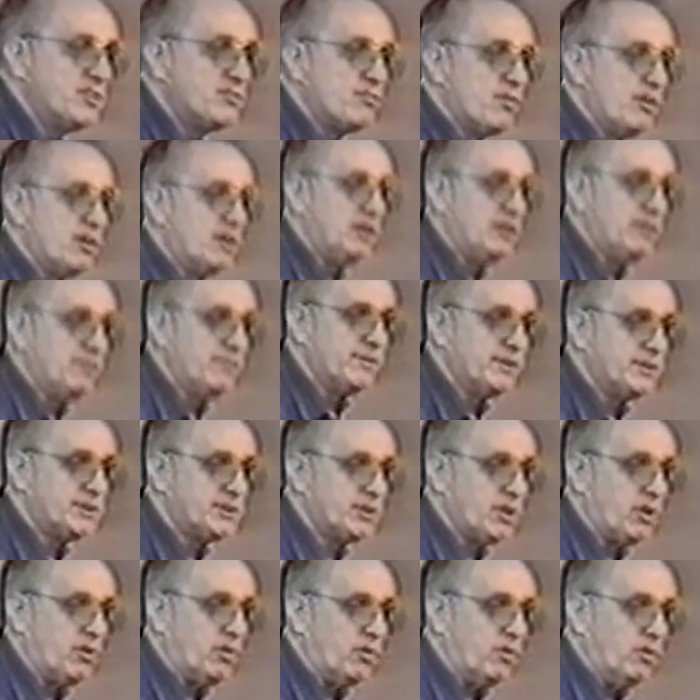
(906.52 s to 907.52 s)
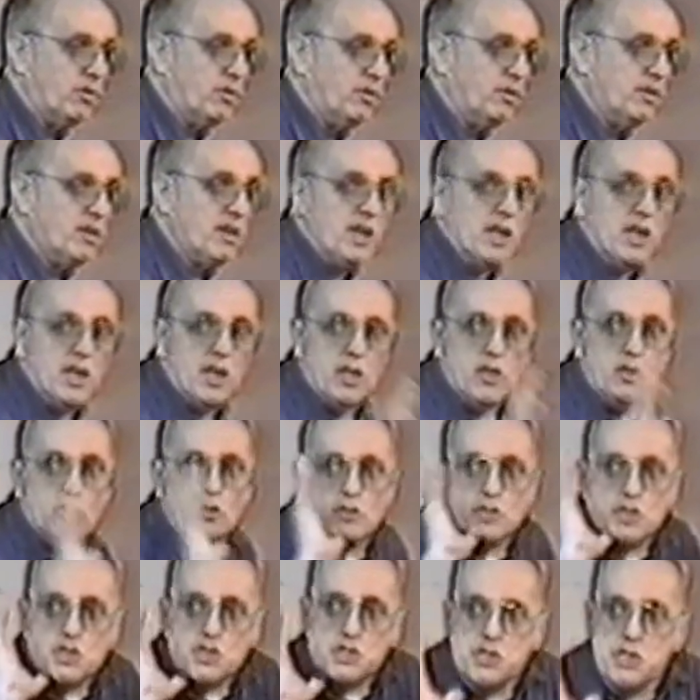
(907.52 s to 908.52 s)
a struggle of the soul.
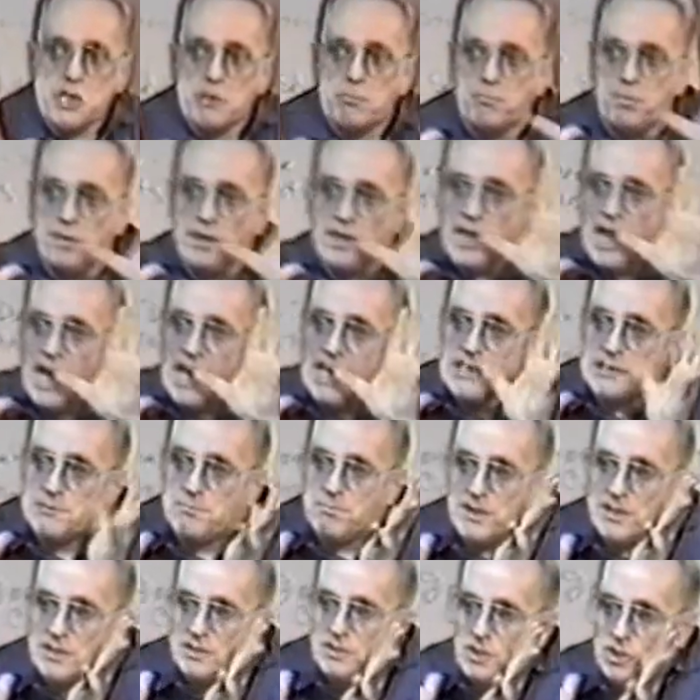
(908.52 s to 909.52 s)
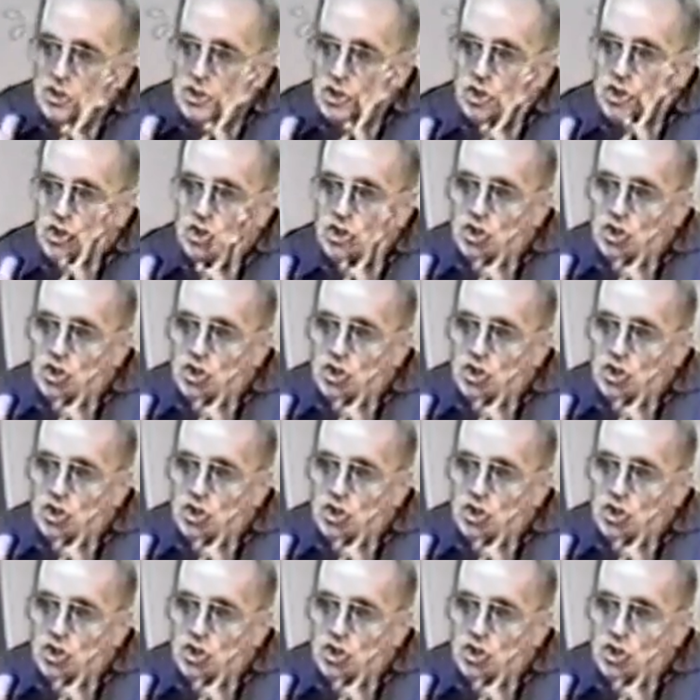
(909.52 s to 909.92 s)
Your ship has been